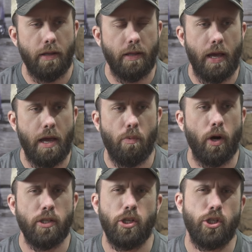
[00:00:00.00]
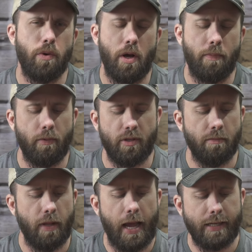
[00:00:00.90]
It wasn't showing up. There was
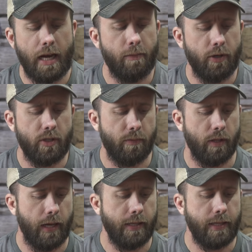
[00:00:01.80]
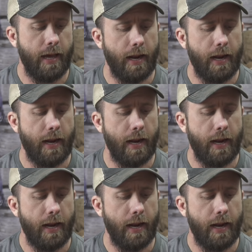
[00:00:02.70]
some lag time or something like that.